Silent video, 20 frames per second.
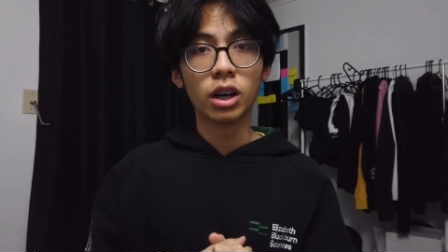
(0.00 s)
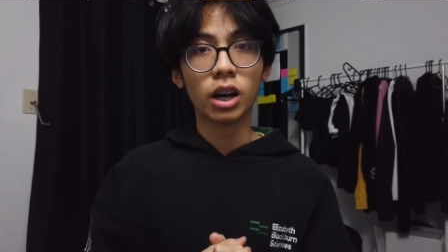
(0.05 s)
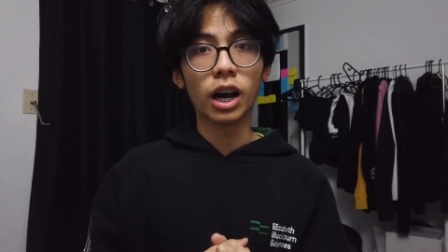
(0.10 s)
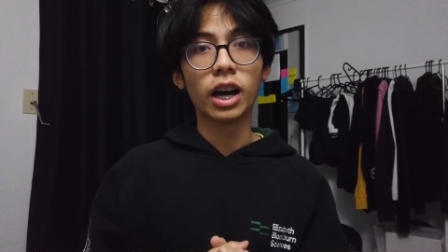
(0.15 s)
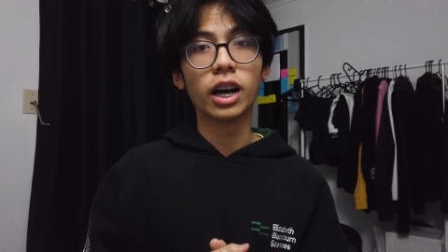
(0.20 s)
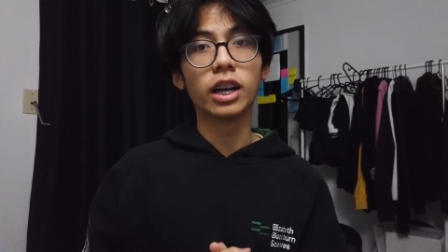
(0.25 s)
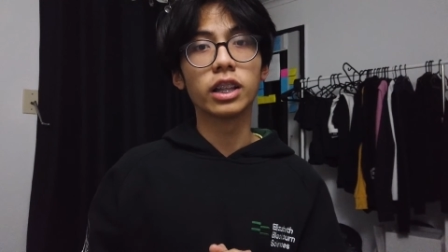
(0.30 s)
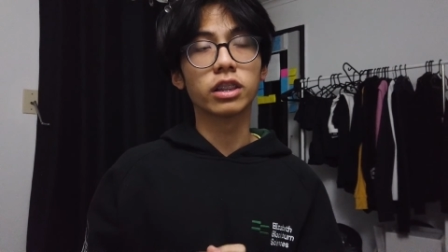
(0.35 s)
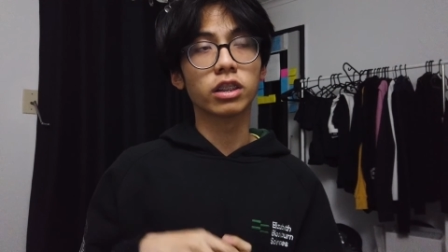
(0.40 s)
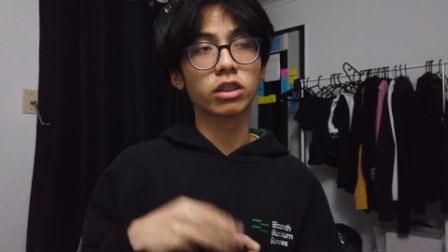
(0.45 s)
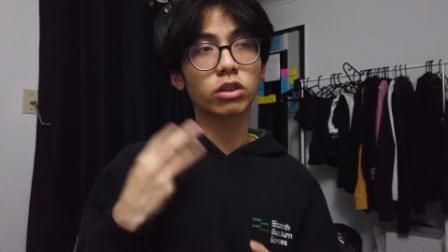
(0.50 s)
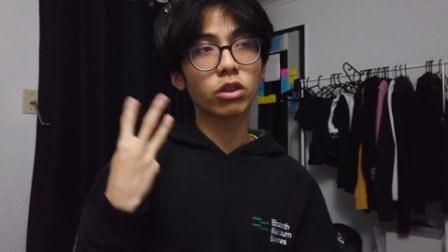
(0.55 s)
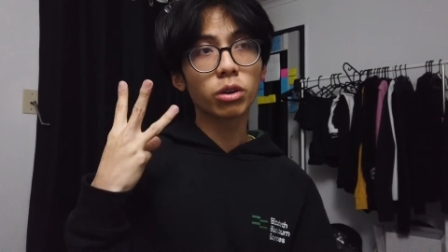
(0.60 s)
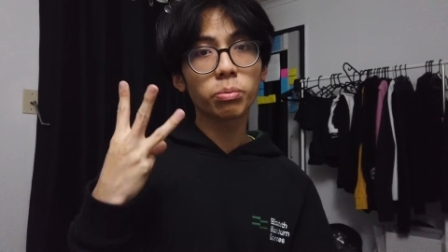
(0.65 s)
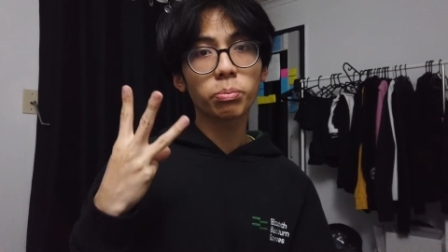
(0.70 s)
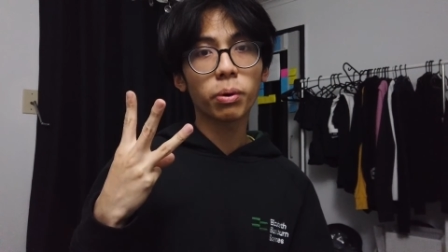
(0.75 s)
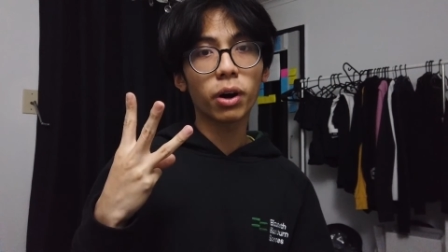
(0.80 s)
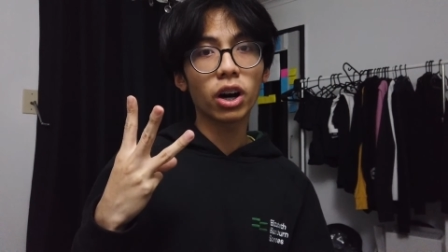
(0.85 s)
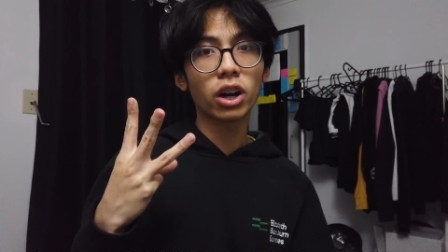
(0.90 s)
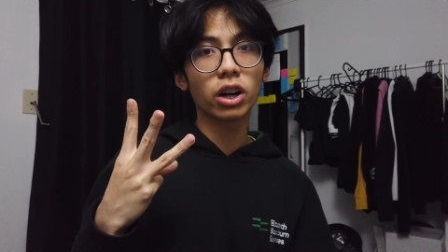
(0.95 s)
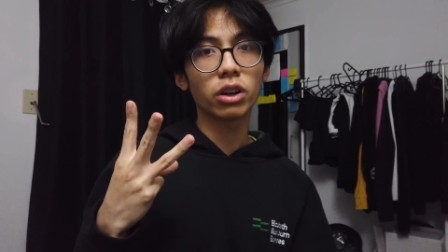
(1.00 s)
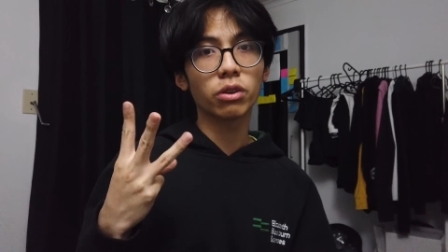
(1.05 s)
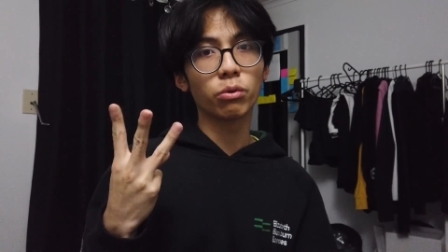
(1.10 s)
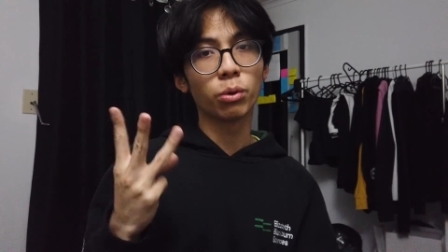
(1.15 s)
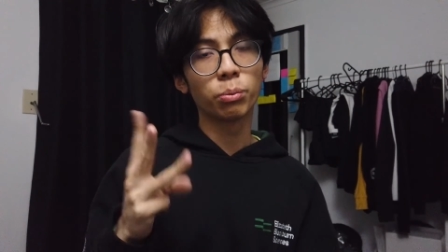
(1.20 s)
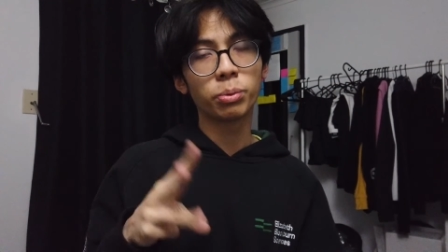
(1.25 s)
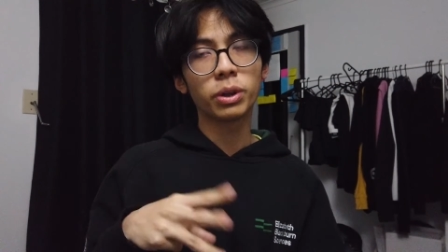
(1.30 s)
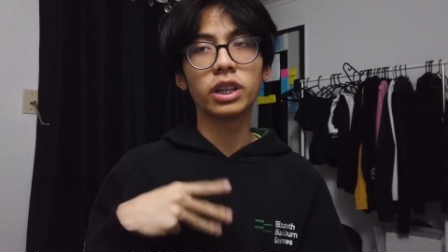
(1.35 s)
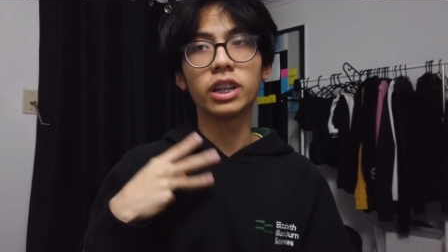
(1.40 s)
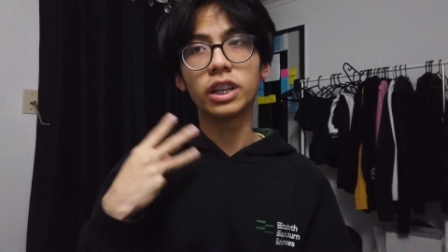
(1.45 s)
And the third part
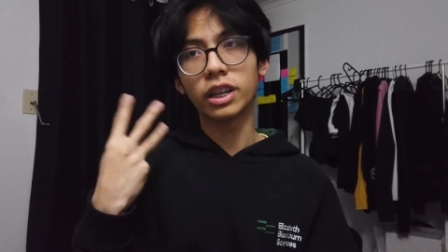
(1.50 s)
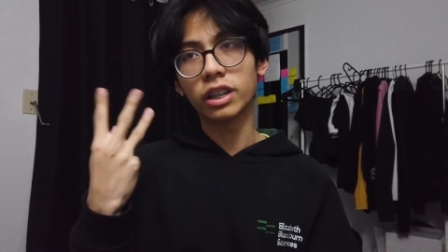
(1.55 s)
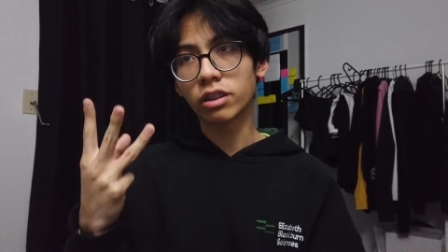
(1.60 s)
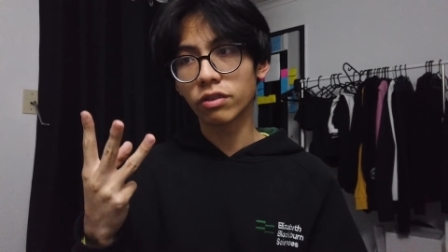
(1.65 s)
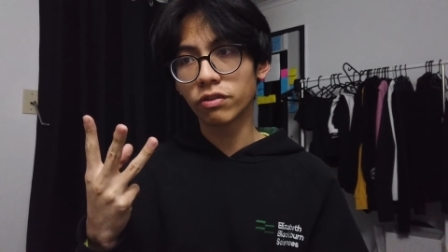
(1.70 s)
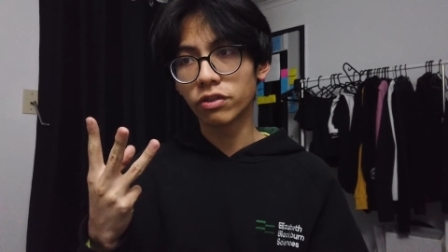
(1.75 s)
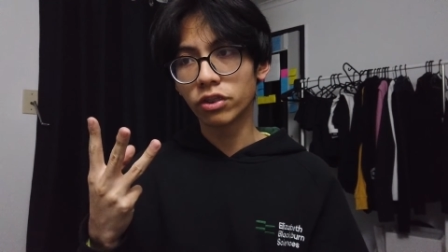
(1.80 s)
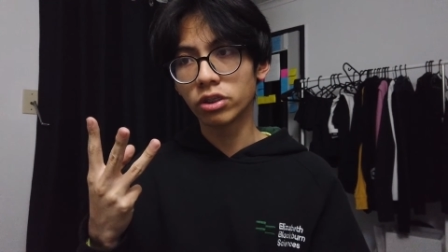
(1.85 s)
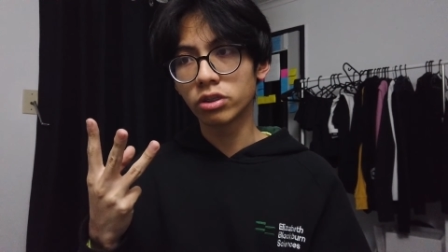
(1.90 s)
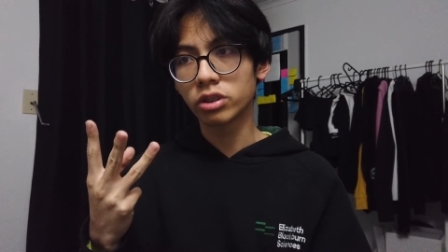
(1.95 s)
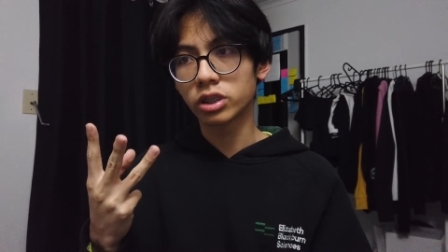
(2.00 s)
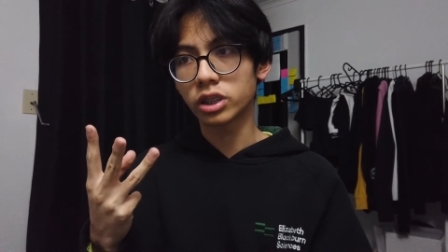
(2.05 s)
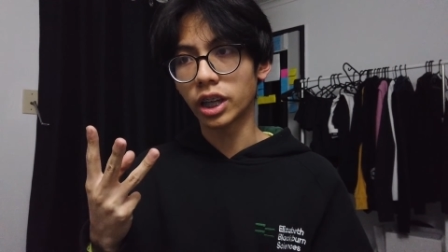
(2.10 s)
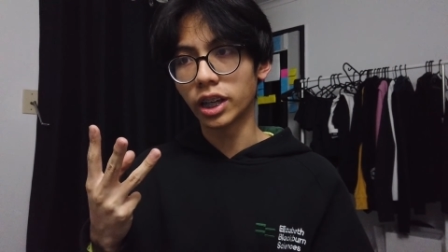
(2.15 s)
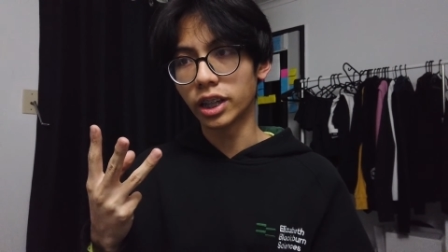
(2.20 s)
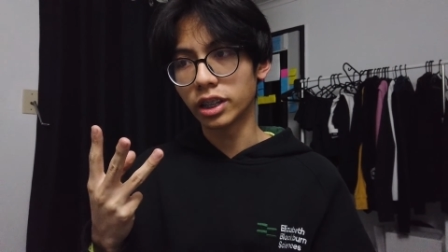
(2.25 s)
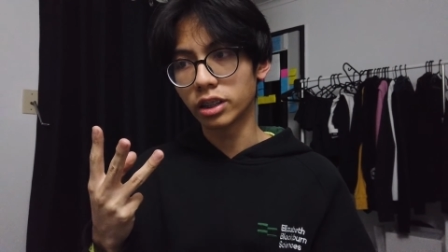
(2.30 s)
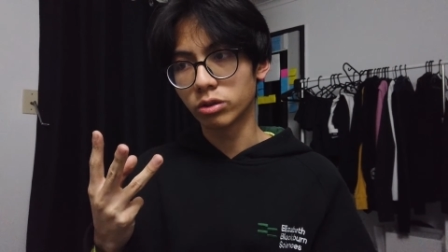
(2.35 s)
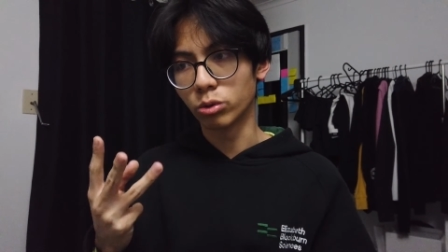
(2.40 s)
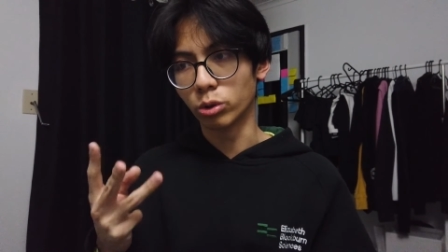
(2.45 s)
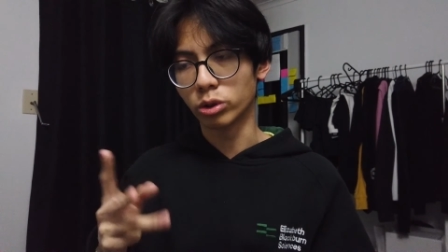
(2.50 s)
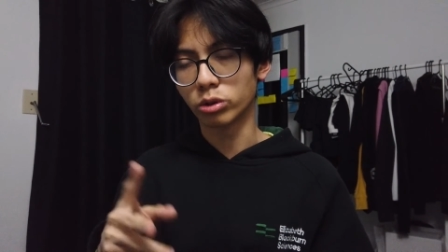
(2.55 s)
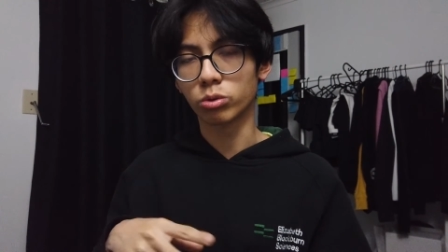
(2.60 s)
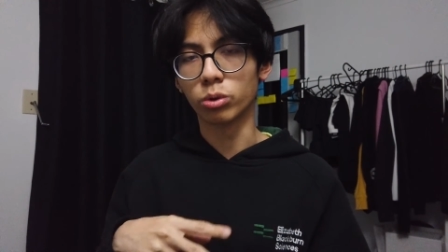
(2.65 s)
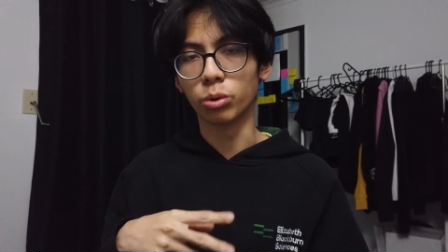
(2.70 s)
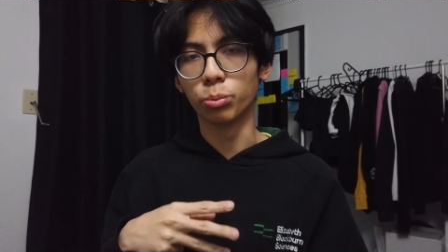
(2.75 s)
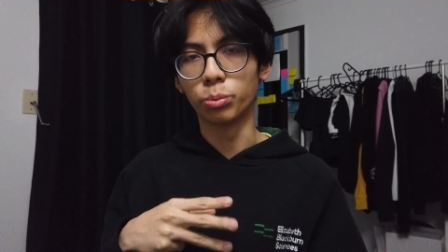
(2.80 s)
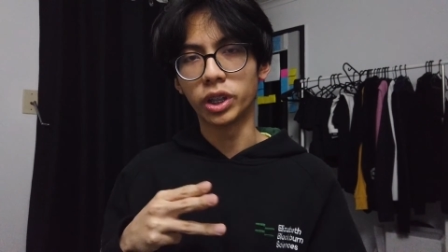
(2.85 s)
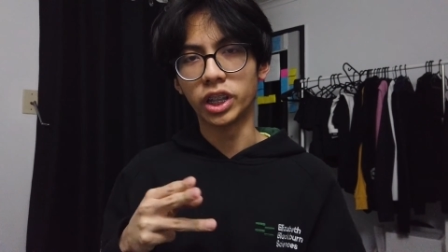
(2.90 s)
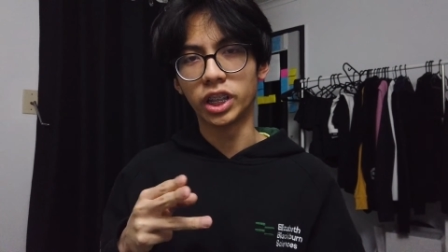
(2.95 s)
will be the interview stage, which
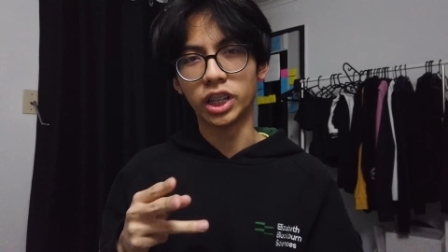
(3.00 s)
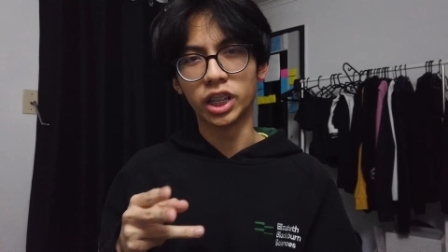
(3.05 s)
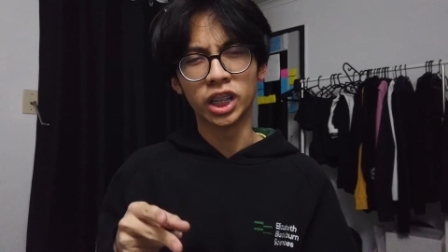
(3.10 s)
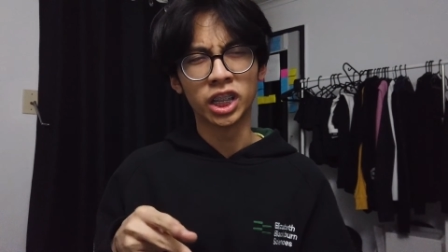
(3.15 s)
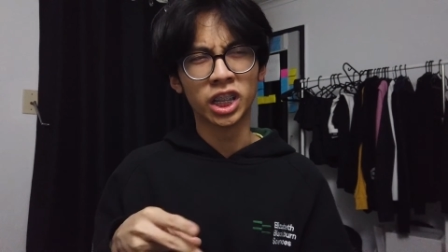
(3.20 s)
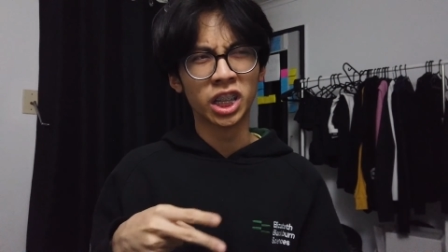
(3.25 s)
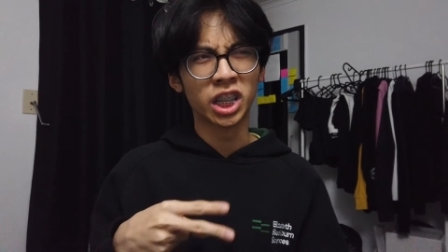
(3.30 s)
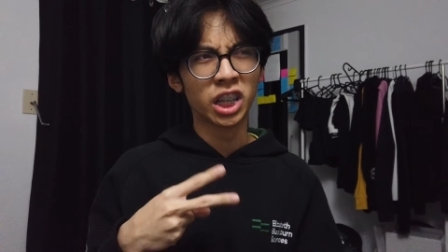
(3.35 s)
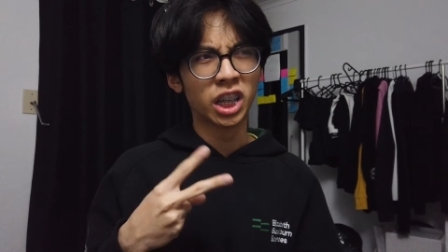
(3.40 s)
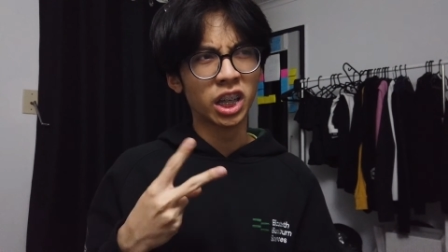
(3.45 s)
will be